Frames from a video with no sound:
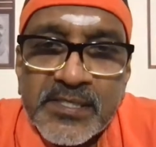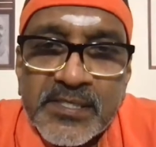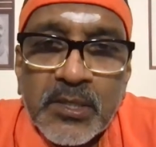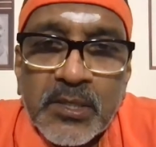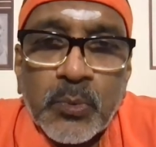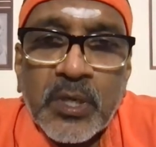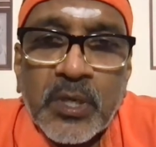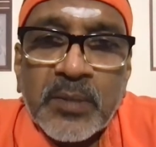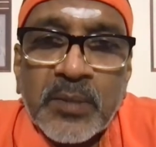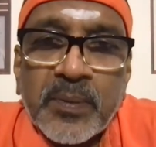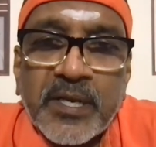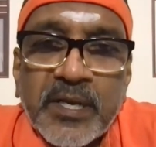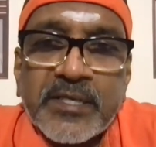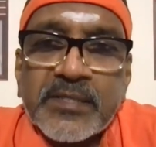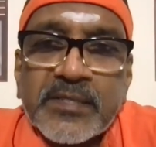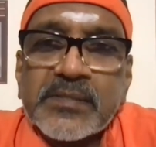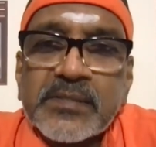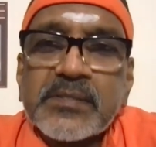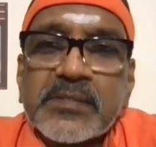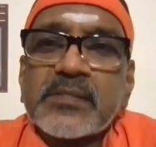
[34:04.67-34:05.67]
is in one
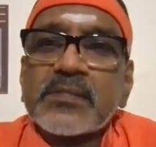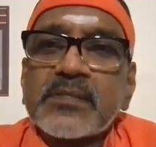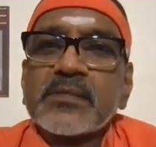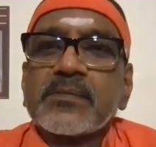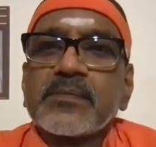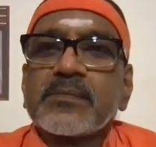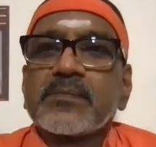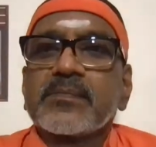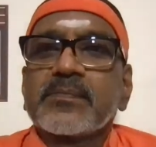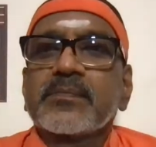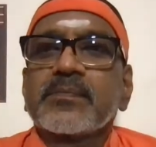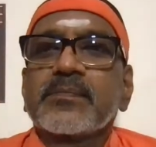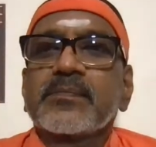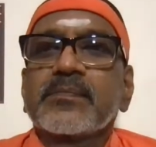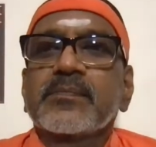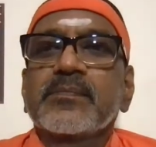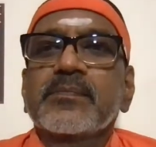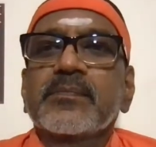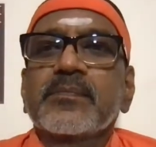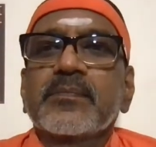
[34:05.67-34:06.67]
place.
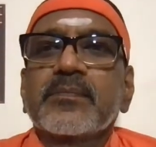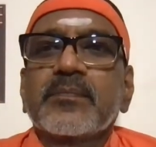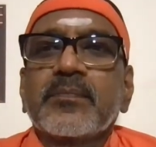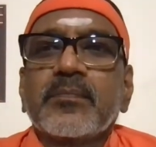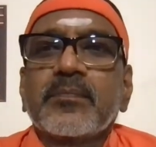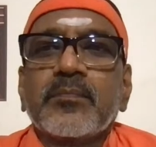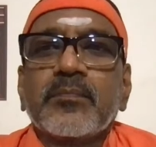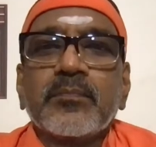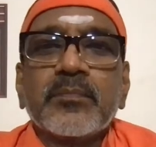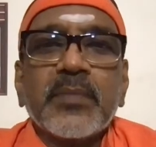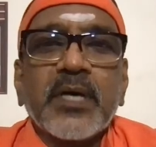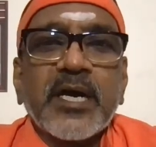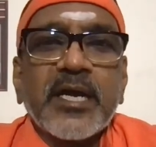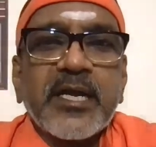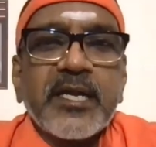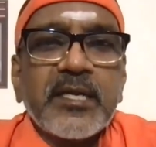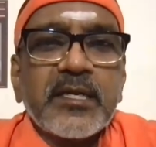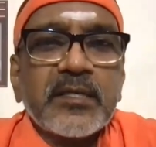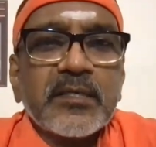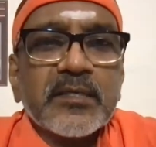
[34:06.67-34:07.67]

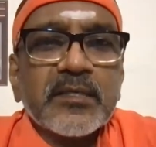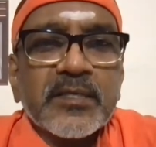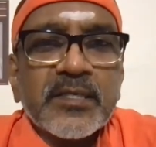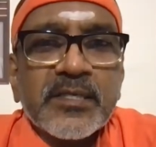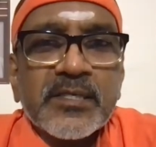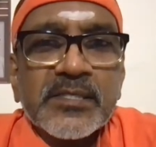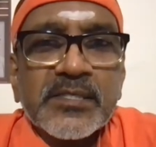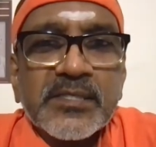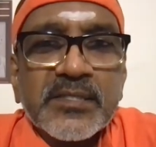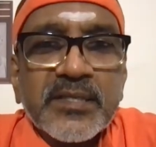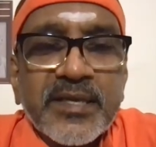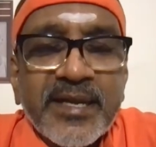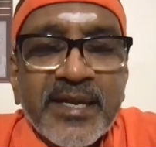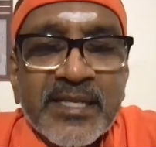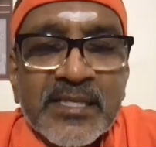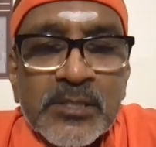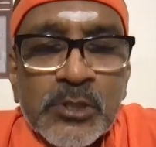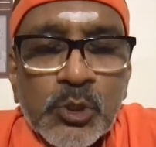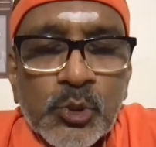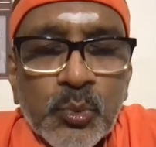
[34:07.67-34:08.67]
Mind is
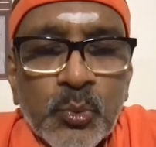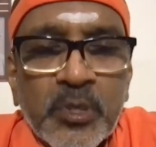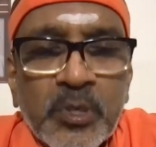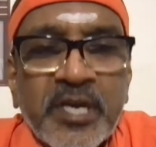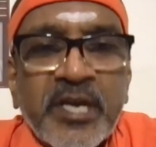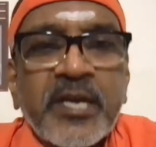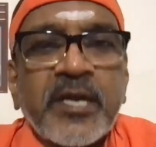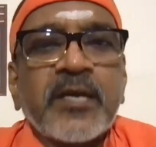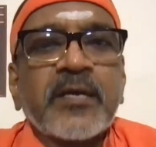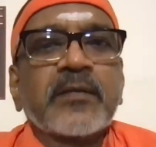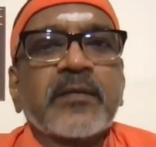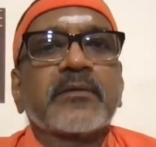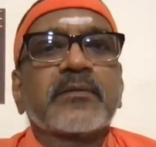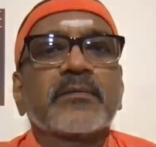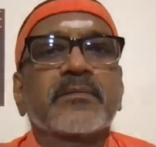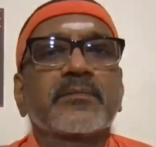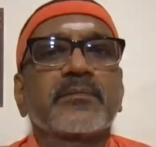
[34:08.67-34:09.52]
elsewhere.